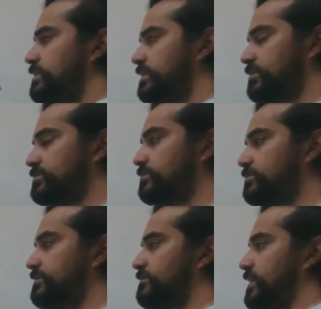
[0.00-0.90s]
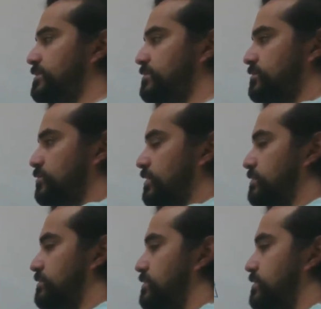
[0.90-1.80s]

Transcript: Now let's go ahead and factor 12.